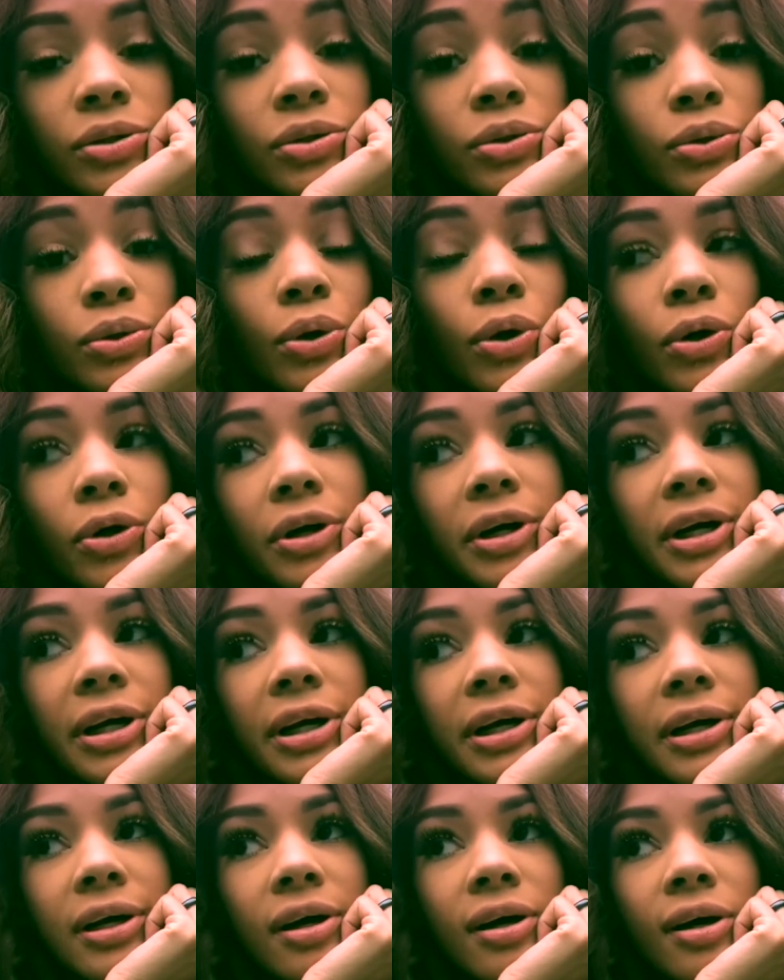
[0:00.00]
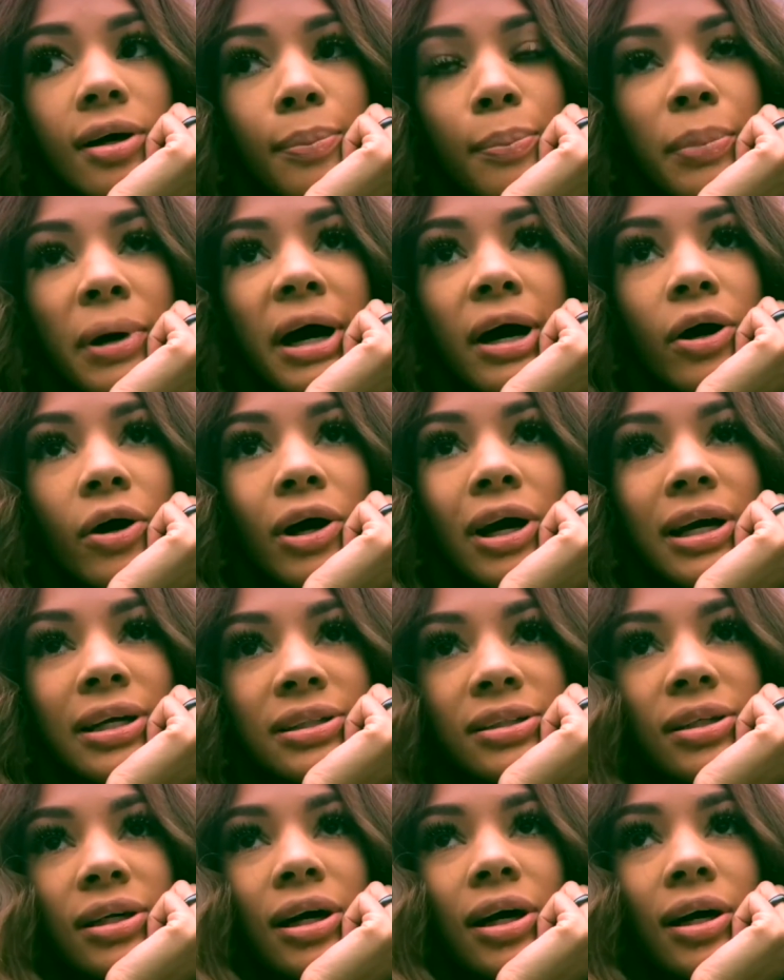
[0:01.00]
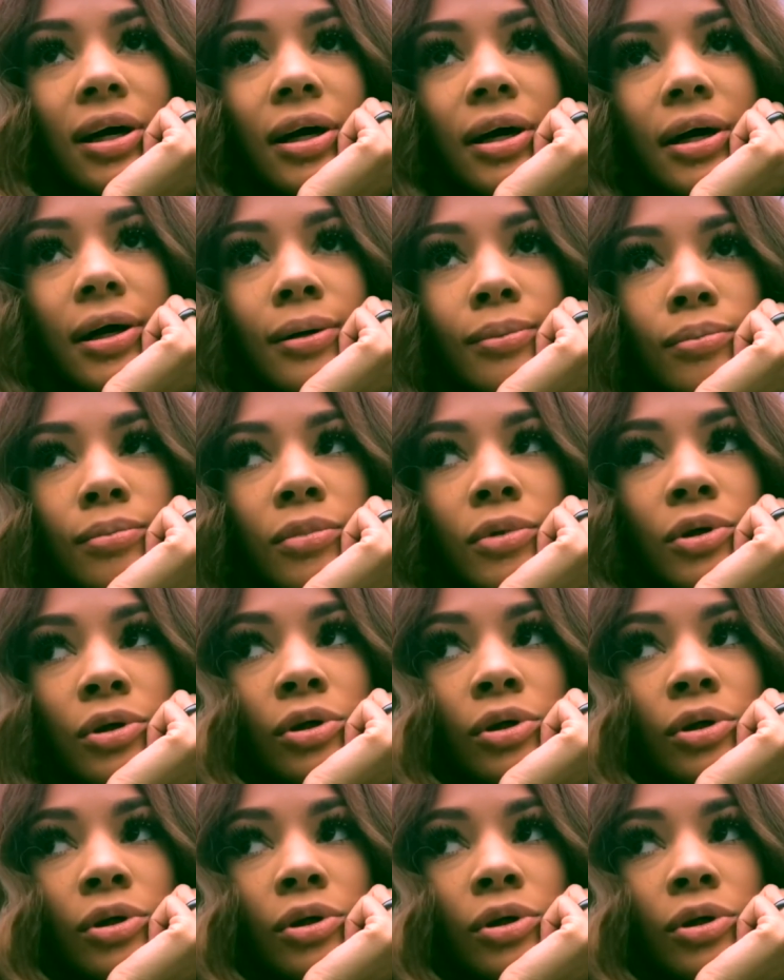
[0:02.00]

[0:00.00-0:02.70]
story about a time